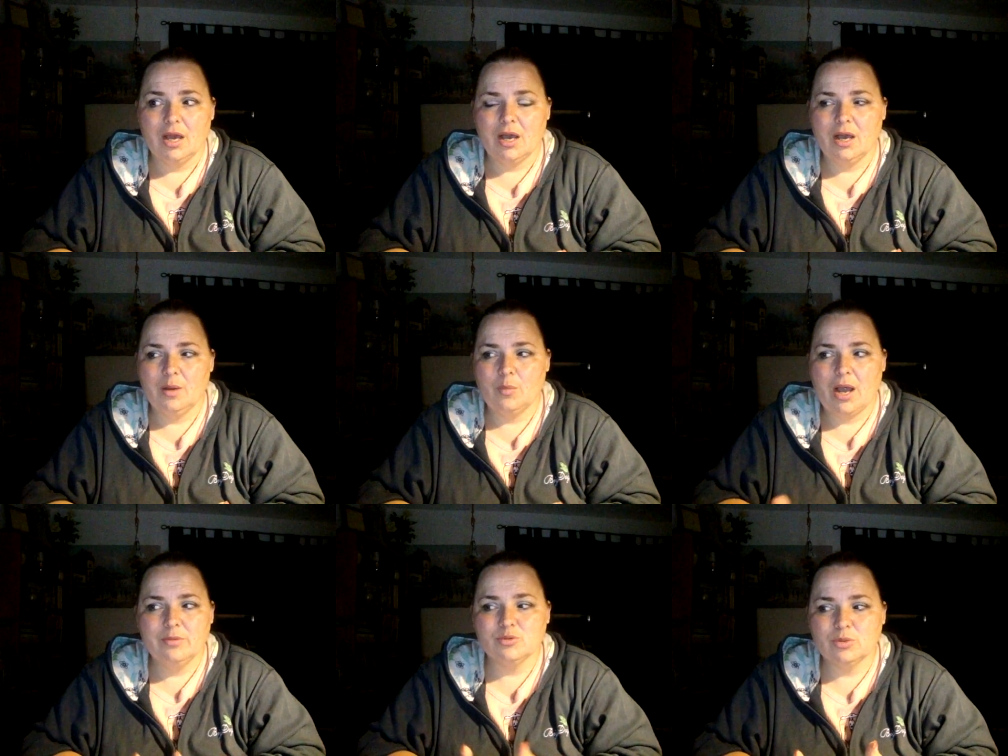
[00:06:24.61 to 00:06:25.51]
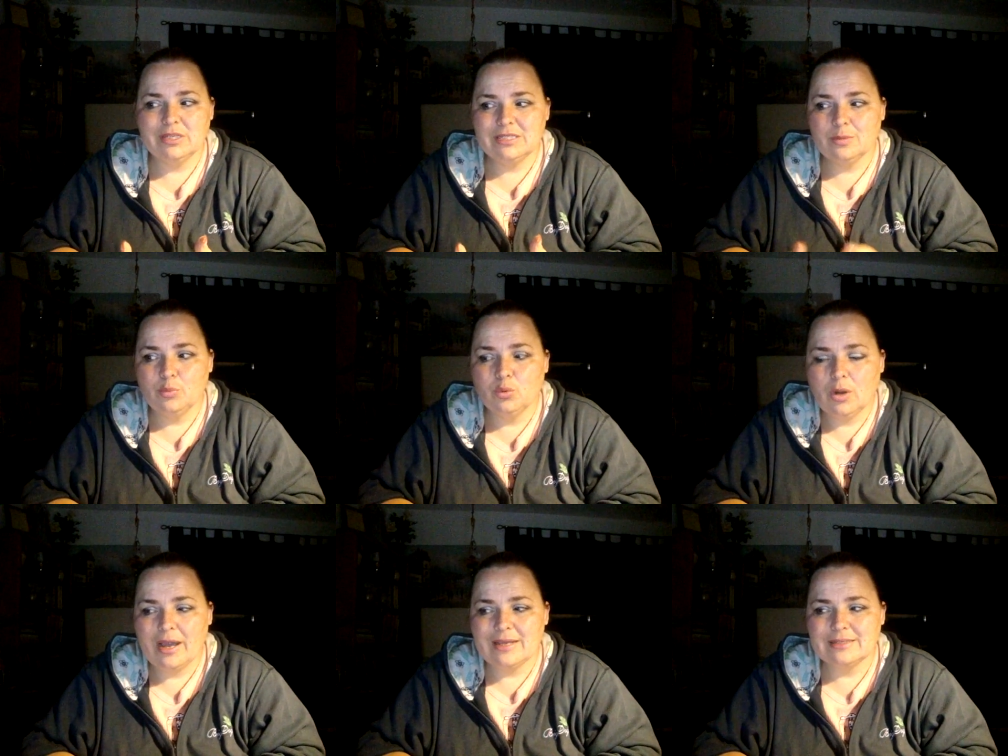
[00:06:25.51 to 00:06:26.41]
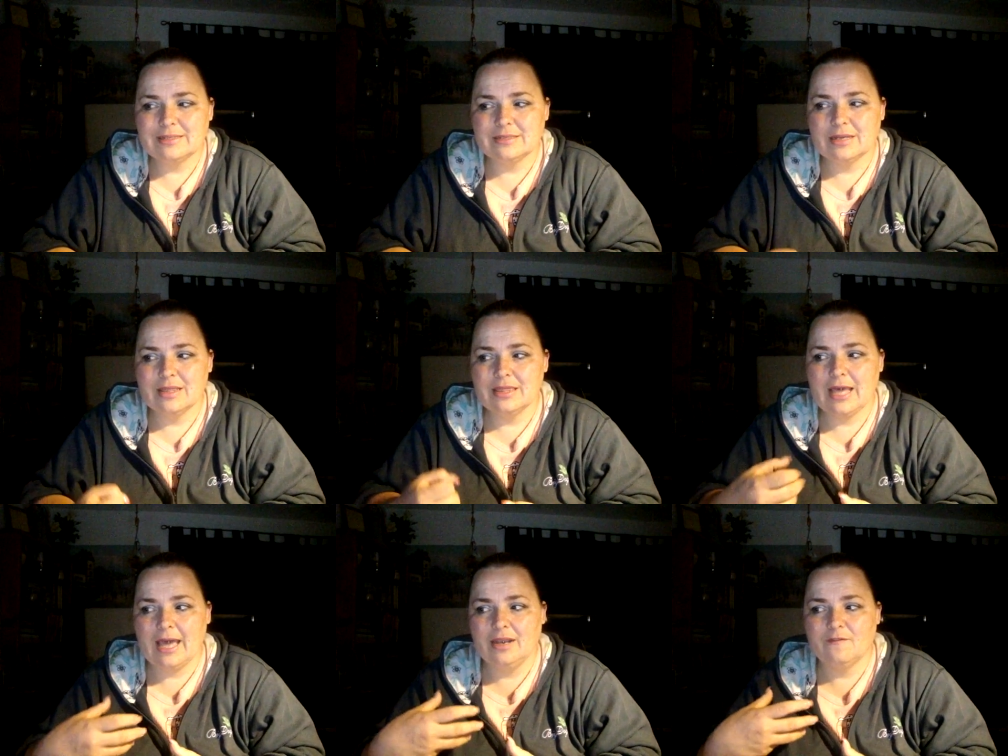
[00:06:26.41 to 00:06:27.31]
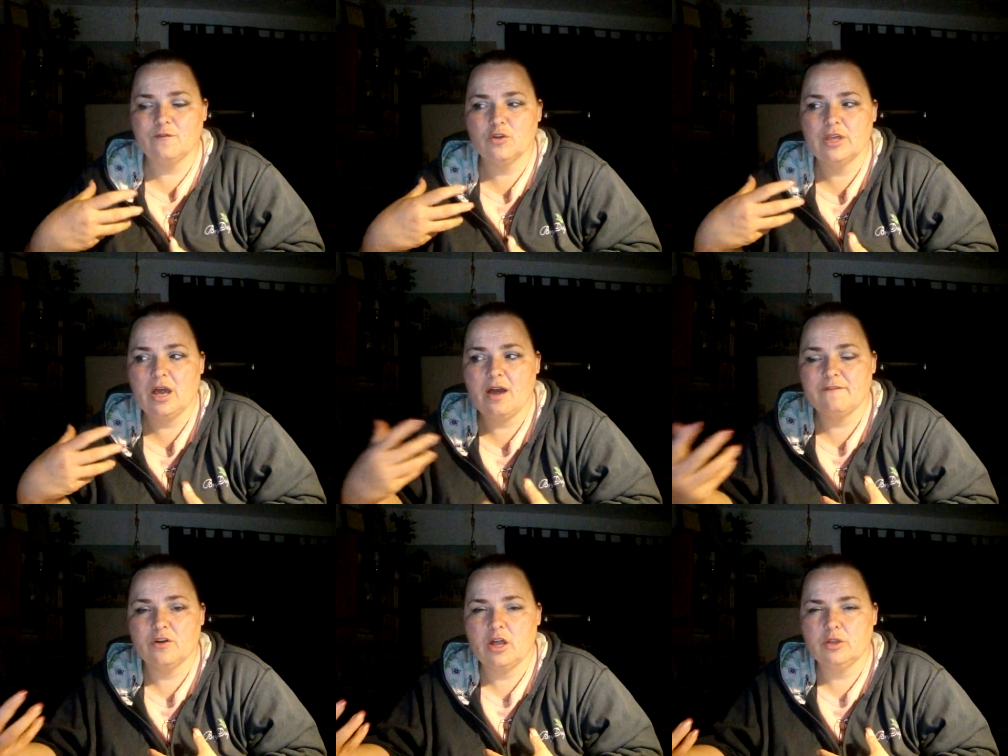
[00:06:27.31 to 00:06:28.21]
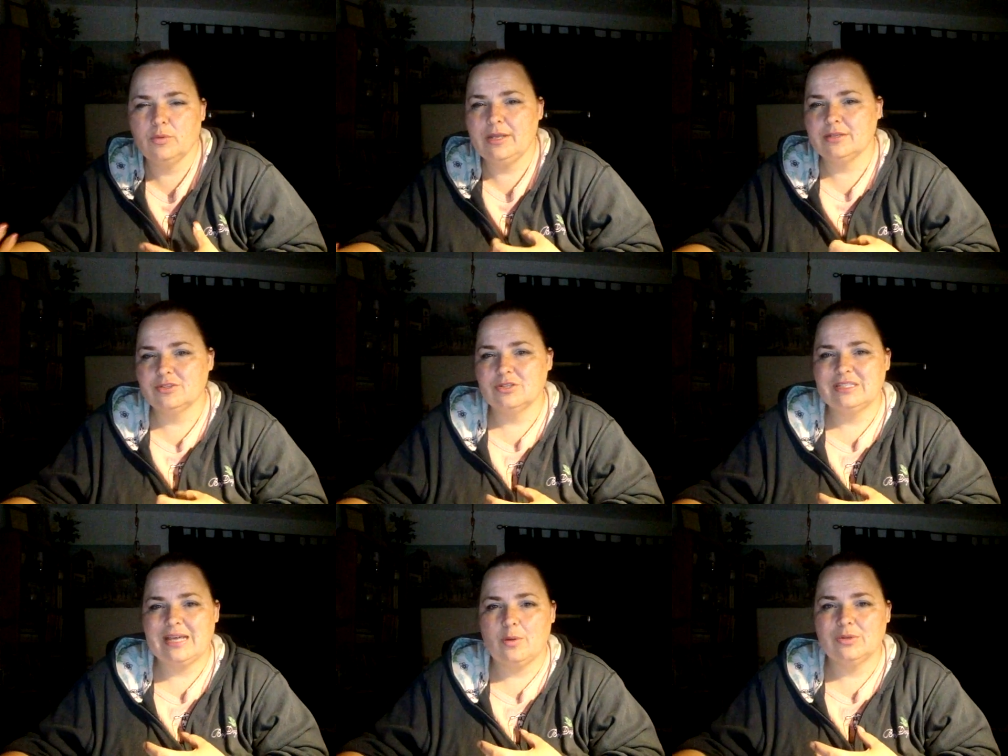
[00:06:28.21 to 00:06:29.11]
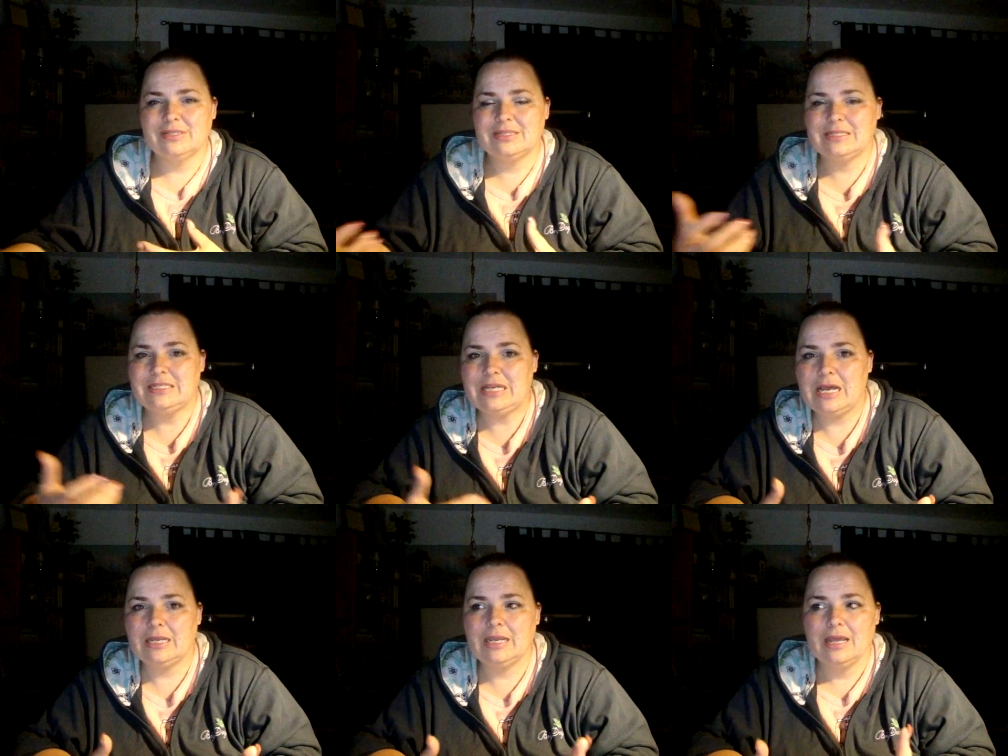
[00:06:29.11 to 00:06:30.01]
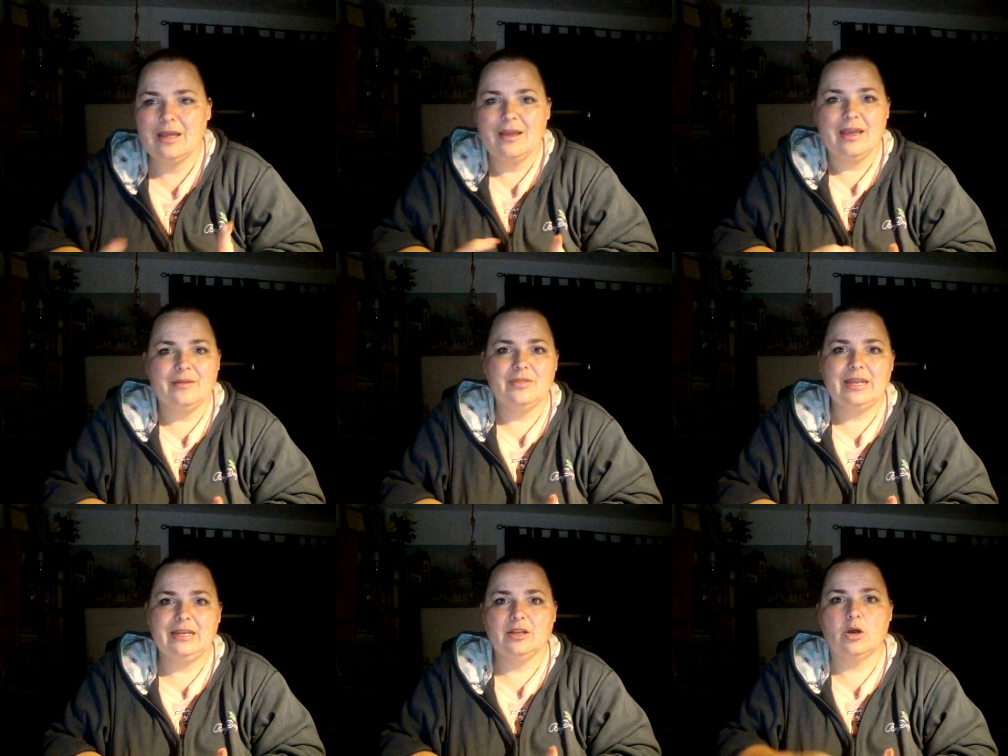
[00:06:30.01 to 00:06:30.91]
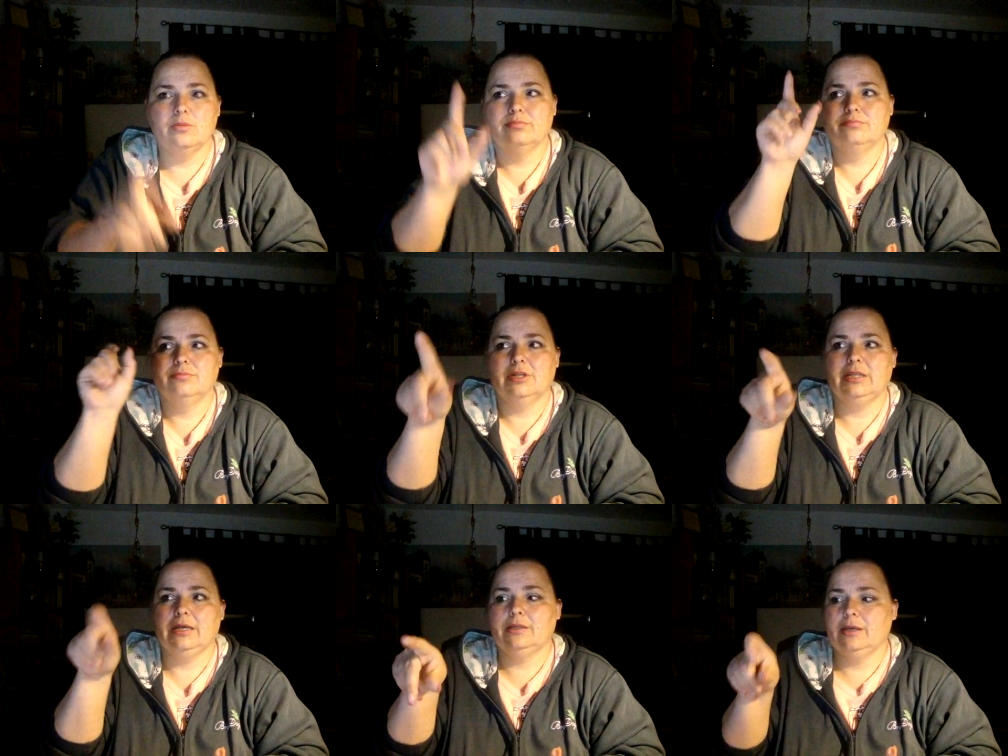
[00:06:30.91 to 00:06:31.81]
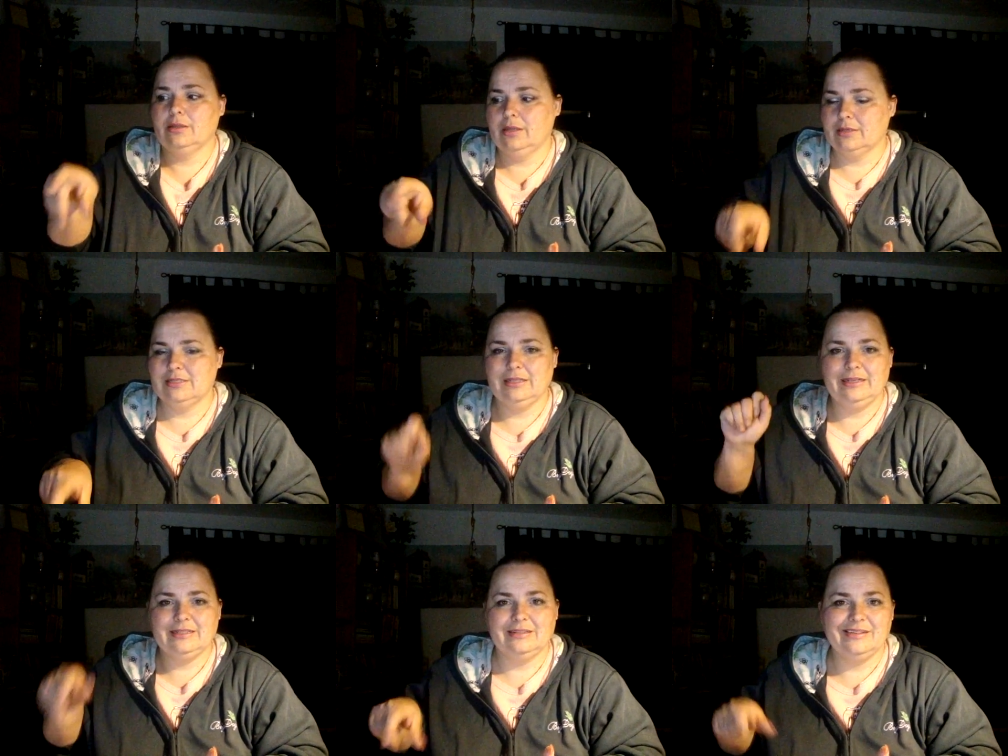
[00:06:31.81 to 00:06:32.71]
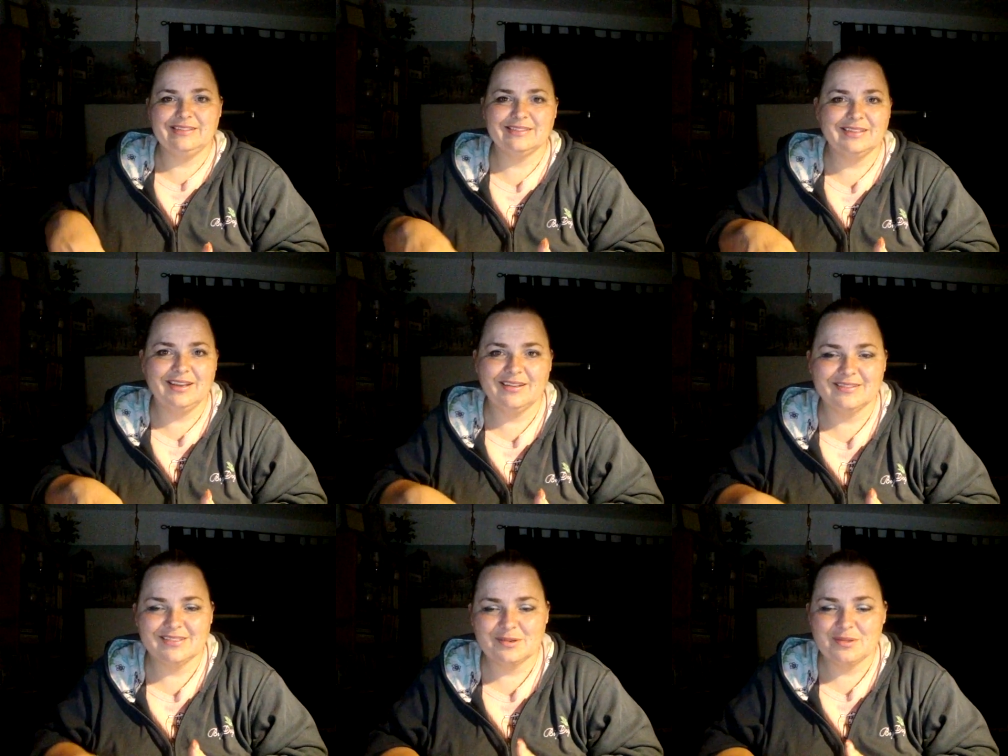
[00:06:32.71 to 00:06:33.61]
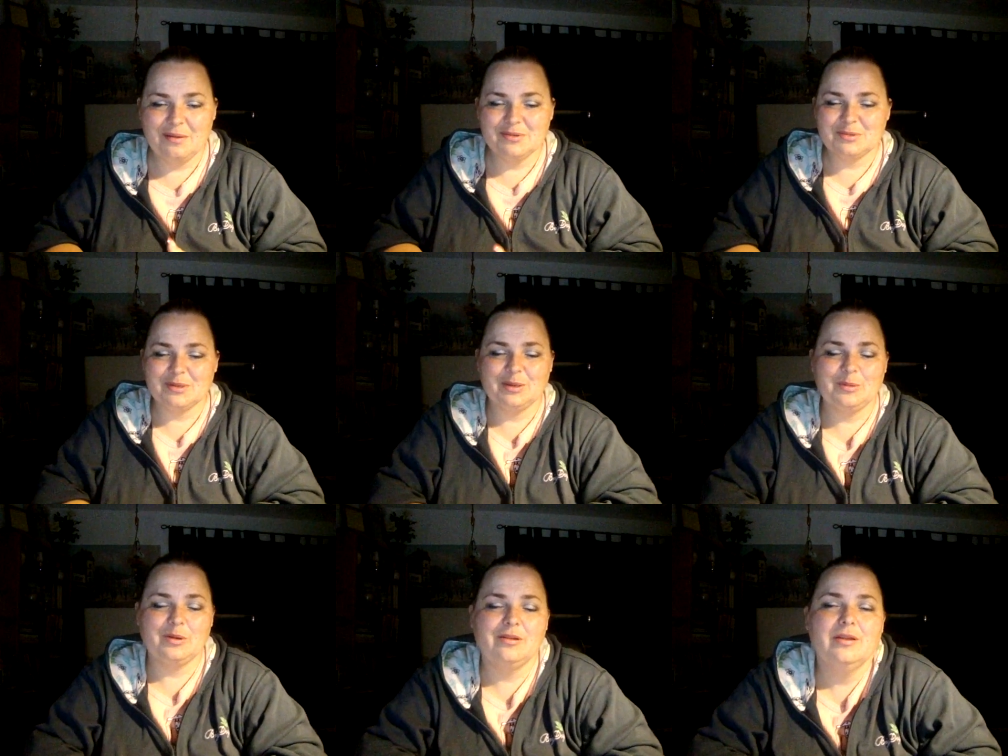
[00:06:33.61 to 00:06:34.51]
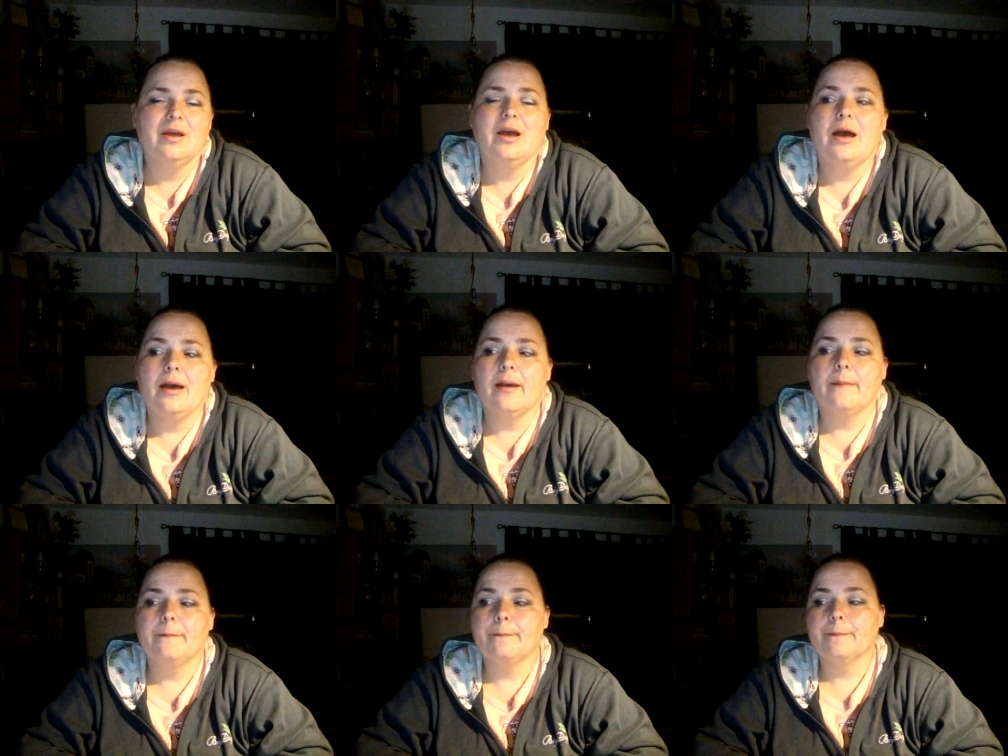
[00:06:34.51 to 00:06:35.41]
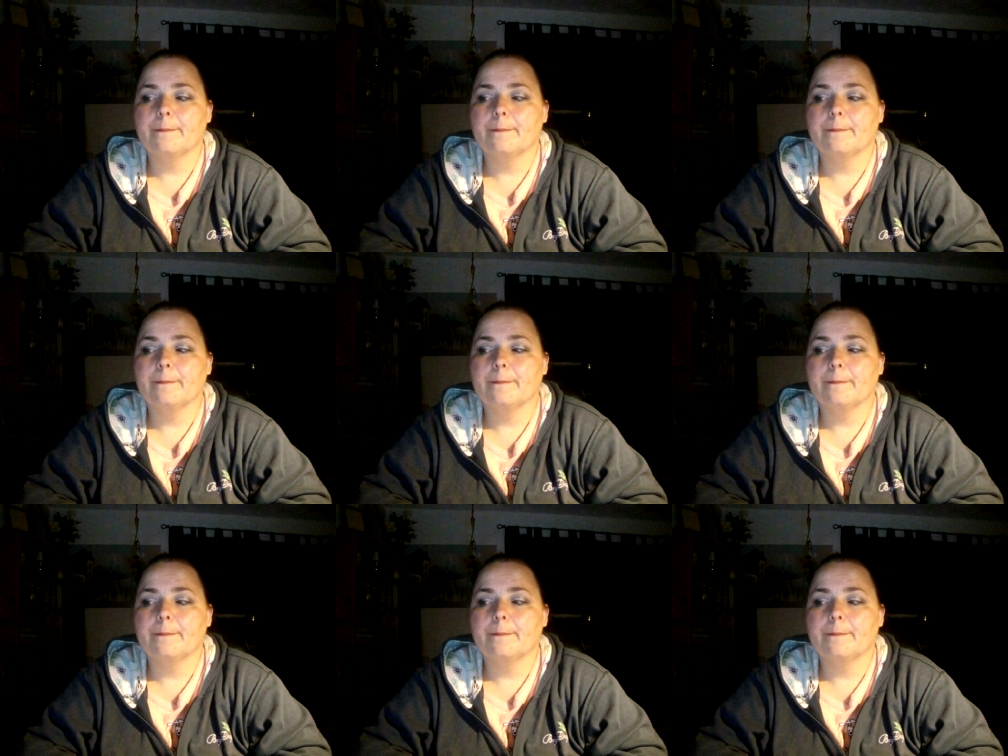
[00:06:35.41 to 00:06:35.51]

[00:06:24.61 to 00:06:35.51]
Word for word: Um, I was really surprised that for the for Halloween, as soon as that was done, they didn't go click, click, click, delete, delete, delete. So that was really cool. Um,